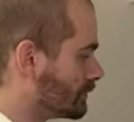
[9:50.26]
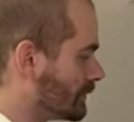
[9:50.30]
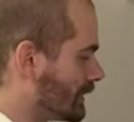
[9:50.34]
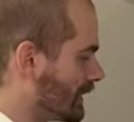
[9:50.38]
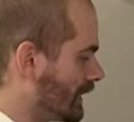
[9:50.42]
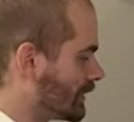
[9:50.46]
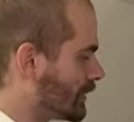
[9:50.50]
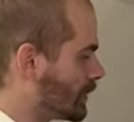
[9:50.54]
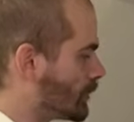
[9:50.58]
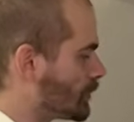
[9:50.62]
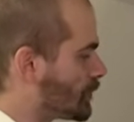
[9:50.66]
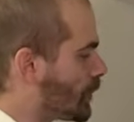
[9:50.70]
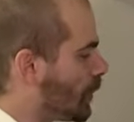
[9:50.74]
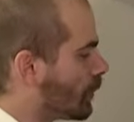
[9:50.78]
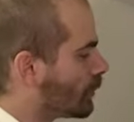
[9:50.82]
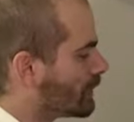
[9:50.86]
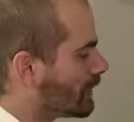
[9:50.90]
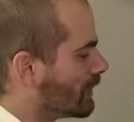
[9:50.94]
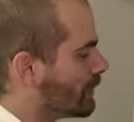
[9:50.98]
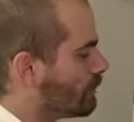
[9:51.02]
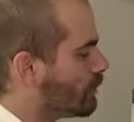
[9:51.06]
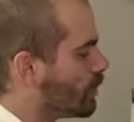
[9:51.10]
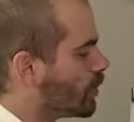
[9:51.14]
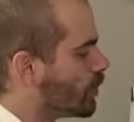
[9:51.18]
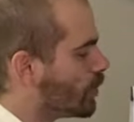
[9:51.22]
the
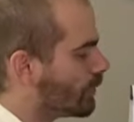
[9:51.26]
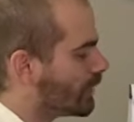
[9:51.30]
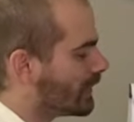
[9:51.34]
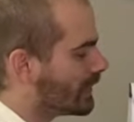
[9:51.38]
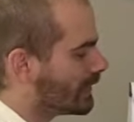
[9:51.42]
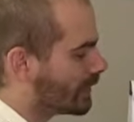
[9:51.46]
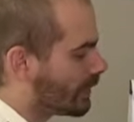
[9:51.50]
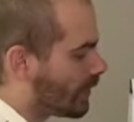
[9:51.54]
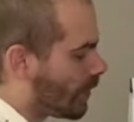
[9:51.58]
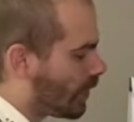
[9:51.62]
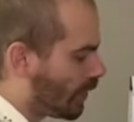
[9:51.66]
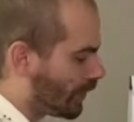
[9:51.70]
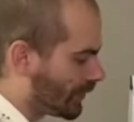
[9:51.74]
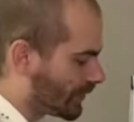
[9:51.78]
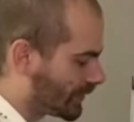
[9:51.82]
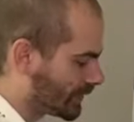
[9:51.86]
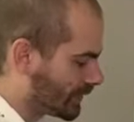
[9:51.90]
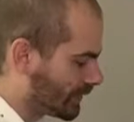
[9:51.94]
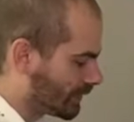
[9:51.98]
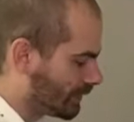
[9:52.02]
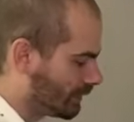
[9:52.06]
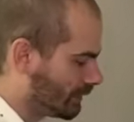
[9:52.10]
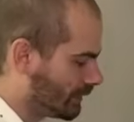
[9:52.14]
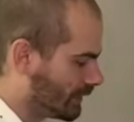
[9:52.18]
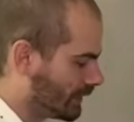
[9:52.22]
total move-in
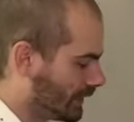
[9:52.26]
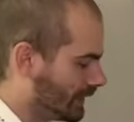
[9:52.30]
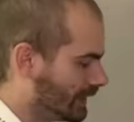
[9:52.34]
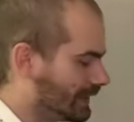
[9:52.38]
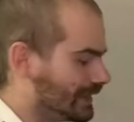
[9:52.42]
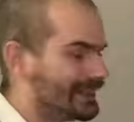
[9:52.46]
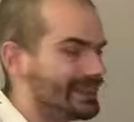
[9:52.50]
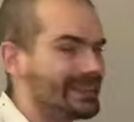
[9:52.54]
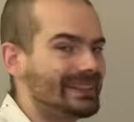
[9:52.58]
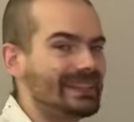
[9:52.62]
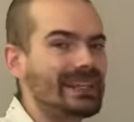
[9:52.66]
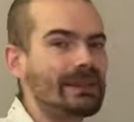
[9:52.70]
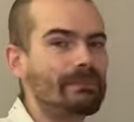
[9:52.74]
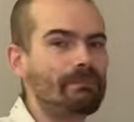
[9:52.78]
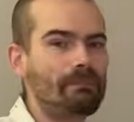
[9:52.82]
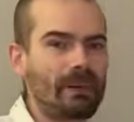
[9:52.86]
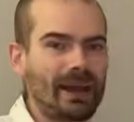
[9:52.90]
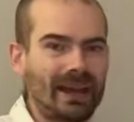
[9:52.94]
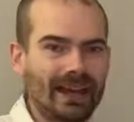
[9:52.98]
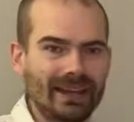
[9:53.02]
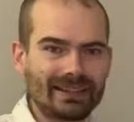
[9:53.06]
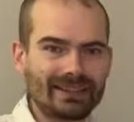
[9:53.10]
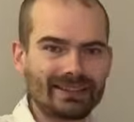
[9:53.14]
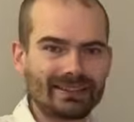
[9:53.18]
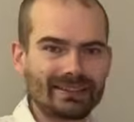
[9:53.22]
cost
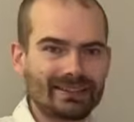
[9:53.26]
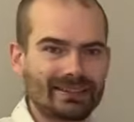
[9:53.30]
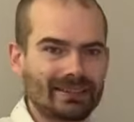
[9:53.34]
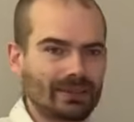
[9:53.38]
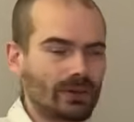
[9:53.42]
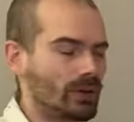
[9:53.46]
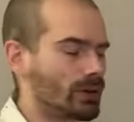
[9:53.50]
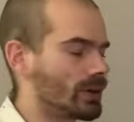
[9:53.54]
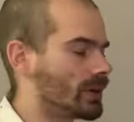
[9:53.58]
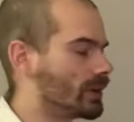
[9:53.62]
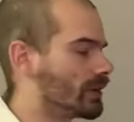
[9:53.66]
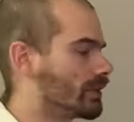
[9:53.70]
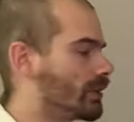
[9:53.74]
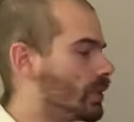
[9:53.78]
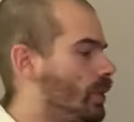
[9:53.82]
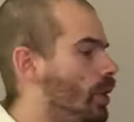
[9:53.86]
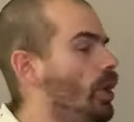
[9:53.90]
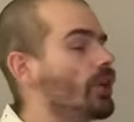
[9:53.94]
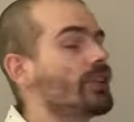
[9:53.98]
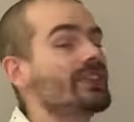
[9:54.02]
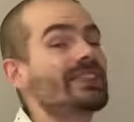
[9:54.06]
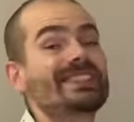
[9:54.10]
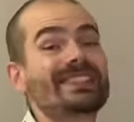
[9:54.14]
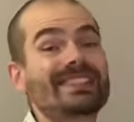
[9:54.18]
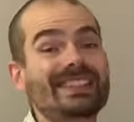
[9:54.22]
depends or
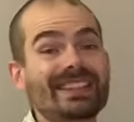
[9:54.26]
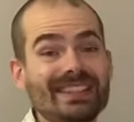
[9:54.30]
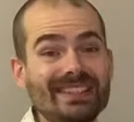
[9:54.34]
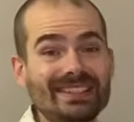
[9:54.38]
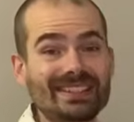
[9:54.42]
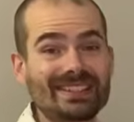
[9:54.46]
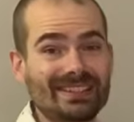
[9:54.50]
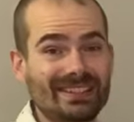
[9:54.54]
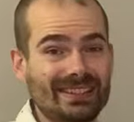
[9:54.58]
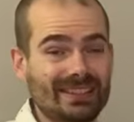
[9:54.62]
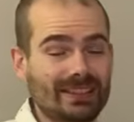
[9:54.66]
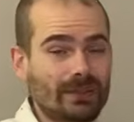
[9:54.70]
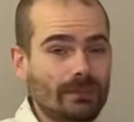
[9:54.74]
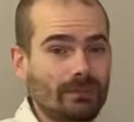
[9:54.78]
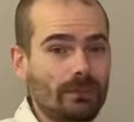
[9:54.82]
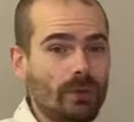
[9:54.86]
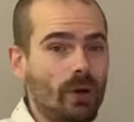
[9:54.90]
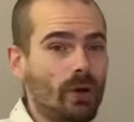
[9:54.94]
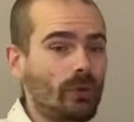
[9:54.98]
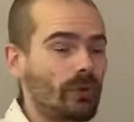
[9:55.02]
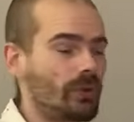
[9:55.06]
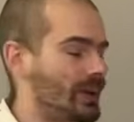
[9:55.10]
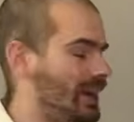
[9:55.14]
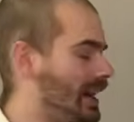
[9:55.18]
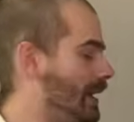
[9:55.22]
consists
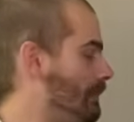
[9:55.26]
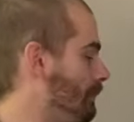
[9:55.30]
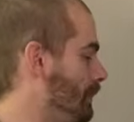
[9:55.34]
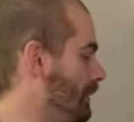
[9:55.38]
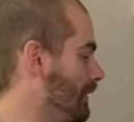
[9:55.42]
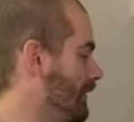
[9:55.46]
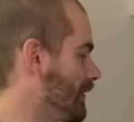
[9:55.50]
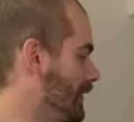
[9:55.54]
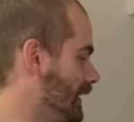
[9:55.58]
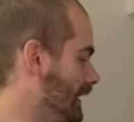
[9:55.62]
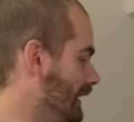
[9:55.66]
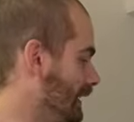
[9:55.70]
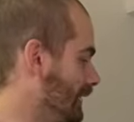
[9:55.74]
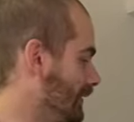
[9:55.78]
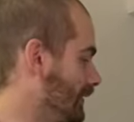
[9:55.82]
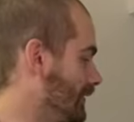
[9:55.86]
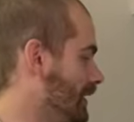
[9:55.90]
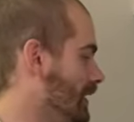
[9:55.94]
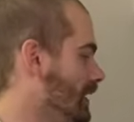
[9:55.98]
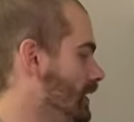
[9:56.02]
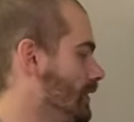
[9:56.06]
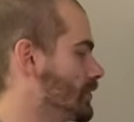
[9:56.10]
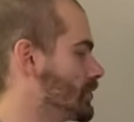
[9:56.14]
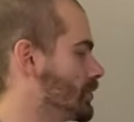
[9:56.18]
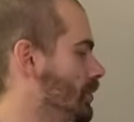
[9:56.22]
of couple things.
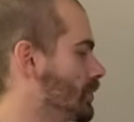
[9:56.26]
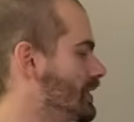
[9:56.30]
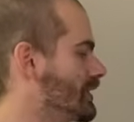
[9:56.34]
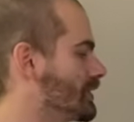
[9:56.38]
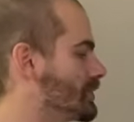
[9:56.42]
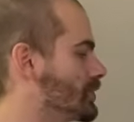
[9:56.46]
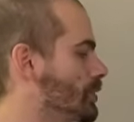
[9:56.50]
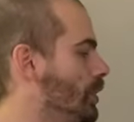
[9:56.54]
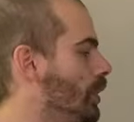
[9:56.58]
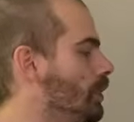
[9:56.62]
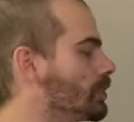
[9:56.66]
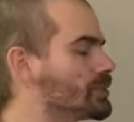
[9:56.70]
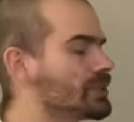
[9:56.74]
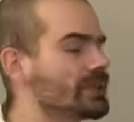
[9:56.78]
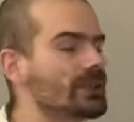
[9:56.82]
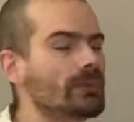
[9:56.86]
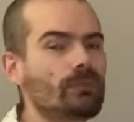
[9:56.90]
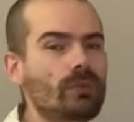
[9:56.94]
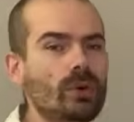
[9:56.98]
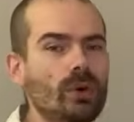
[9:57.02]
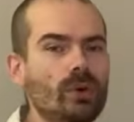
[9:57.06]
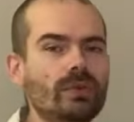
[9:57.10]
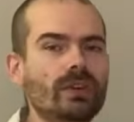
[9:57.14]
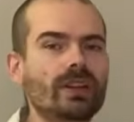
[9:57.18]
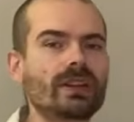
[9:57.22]
So the total
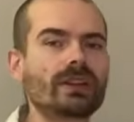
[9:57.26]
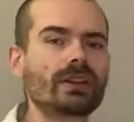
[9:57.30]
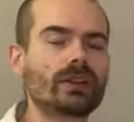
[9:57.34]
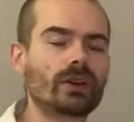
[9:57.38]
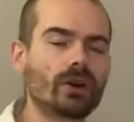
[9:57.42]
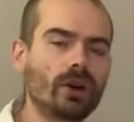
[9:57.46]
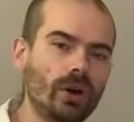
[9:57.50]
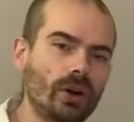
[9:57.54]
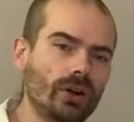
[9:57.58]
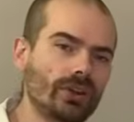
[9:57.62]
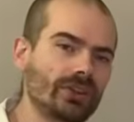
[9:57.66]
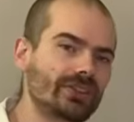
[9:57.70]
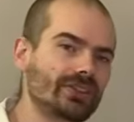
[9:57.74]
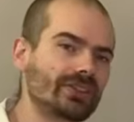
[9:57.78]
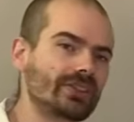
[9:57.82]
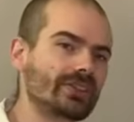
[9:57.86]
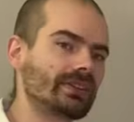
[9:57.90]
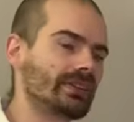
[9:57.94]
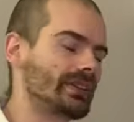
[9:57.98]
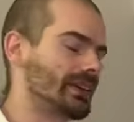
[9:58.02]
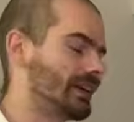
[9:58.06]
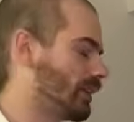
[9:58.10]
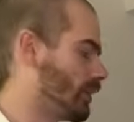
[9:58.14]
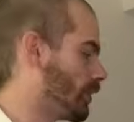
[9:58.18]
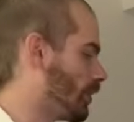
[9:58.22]
move-in cost
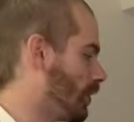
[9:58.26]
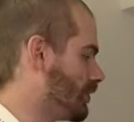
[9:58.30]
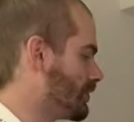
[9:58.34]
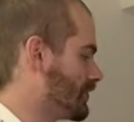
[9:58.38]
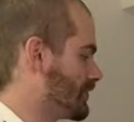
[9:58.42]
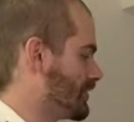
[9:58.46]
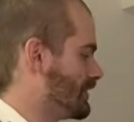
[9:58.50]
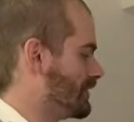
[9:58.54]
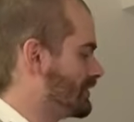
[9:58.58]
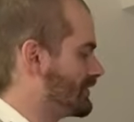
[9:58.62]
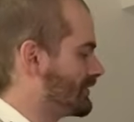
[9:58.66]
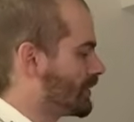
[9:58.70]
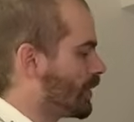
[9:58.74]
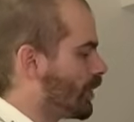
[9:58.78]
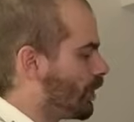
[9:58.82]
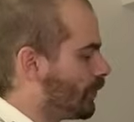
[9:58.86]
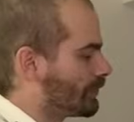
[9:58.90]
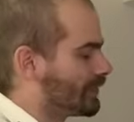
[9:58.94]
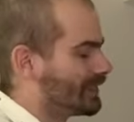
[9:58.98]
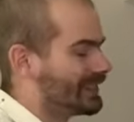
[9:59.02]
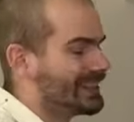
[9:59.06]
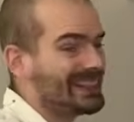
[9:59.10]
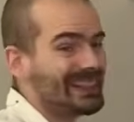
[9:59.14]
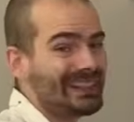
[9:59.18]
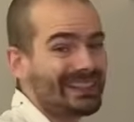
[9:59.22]
consists
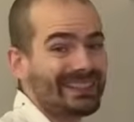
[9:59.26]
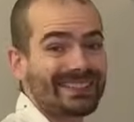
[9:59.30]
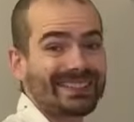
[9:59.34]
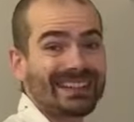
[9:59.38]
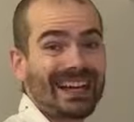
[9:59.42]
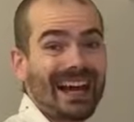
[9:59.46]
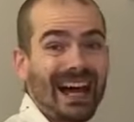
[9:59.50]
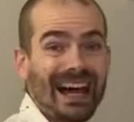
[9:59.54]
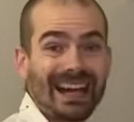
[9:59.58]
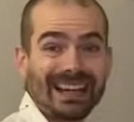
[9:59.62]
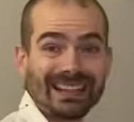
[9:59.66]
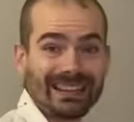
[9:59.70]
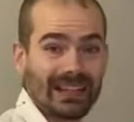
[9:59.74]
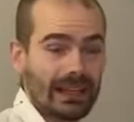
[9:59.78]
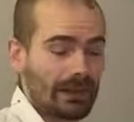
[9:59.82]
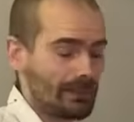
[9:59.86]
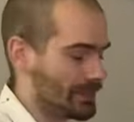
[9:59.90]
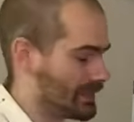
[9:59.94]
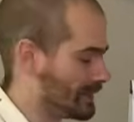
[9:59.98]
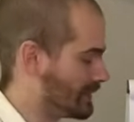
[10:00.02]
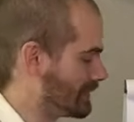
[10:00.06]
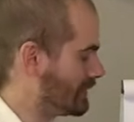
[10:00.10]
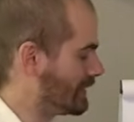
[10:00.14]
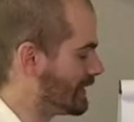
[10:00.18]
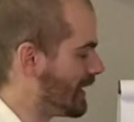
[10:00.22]
of these
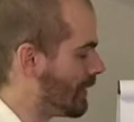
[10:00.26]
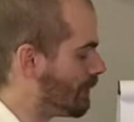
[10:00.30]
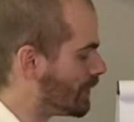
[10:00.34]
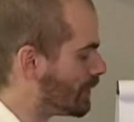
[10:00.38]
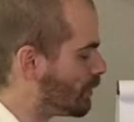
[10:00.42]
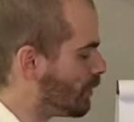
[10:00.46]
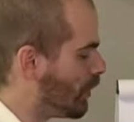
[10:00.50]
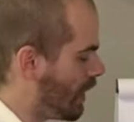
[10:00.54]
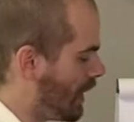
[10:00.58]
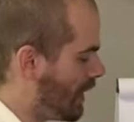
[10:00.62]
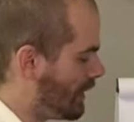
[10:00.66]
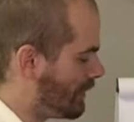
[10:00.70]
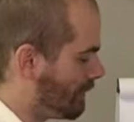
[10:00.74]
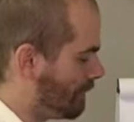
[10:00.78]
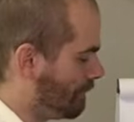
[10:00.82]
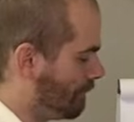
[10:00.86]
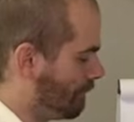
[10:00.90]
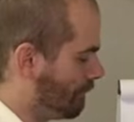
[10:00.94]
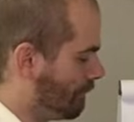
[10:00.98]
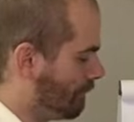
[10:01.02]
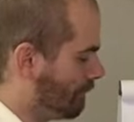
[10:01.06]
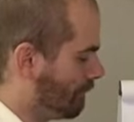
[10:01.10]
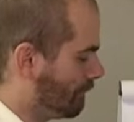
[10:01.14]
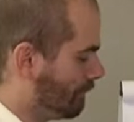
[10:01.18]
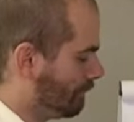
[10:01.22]
items. Number one
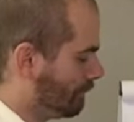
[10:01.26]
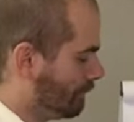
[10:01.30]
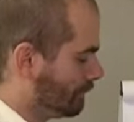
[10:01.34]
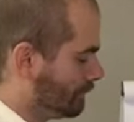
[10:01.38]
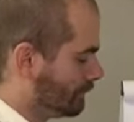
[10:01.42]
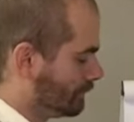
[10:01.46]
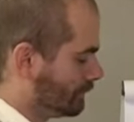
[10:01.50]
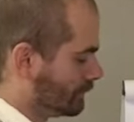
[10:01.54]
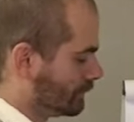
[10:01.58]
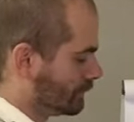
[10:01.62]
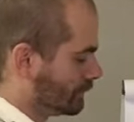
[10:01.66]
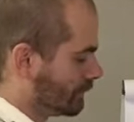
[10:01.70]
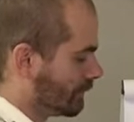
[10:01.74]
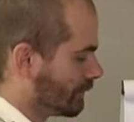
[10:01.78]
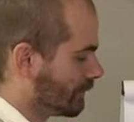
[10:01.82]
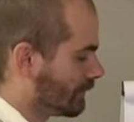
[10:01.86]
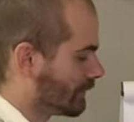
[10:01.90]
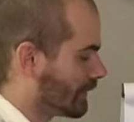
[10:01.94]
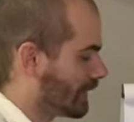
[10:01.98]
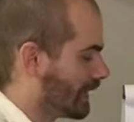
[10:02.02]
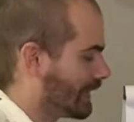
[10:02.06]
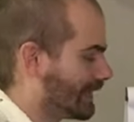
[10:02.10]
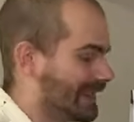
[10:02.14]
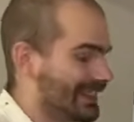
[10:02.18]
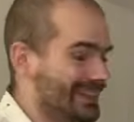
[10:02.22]

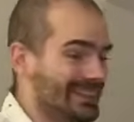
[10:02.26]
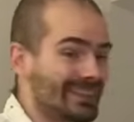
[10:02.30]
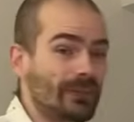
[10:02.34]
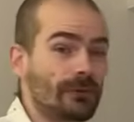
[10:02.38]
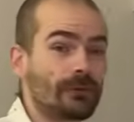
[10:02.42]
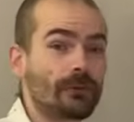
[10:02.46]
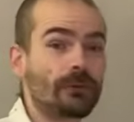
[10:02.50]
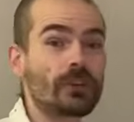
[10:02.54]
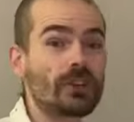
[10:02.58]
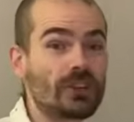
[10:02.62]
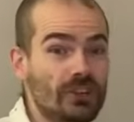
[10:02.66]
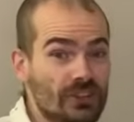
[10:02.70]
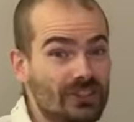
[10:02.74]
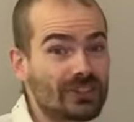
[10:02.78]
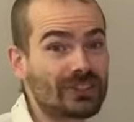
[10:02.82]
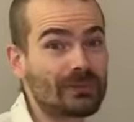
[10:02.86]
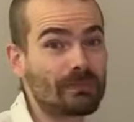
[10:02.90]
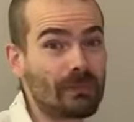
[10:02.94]
is the first